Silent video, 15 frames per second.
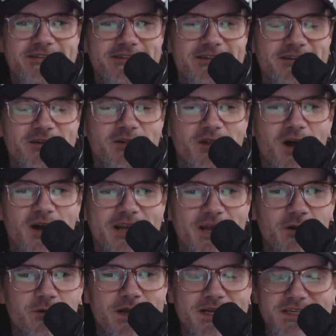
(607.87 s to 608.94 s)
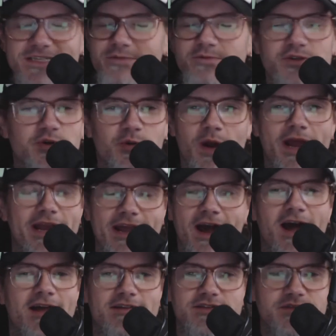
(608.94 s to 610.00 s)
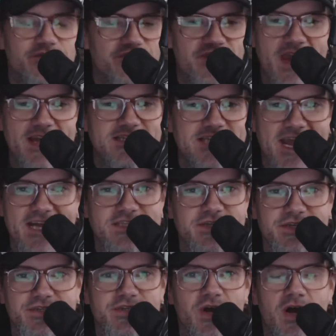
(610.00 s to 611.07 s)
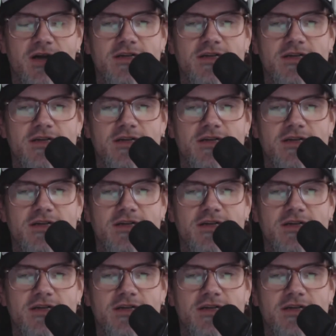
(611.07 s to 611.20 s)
earrings. It was great. It's a fantastic song.